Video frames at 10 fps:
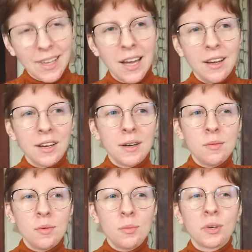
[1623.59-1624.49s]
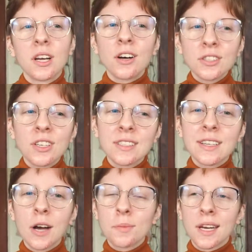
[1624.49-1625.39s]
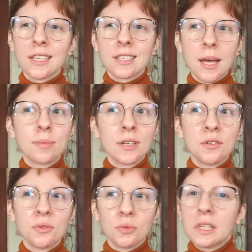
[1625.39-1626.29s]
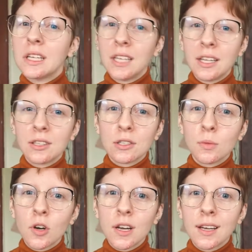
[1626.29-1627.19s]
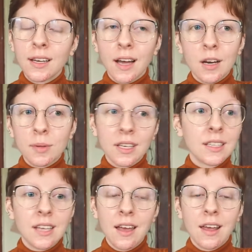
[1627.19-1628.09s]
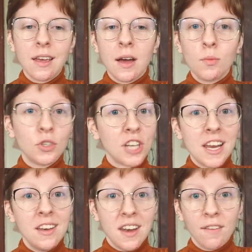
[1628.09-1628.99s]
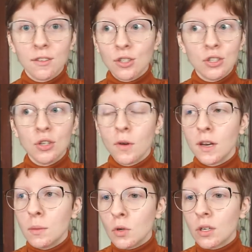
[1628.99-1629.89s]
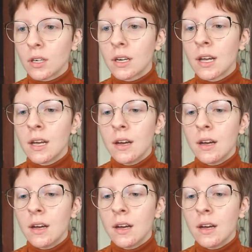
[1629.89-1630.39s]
Uh, but it also doesn't help that I slept in really late this morning. I got up at like ten A M, which I never do anymore.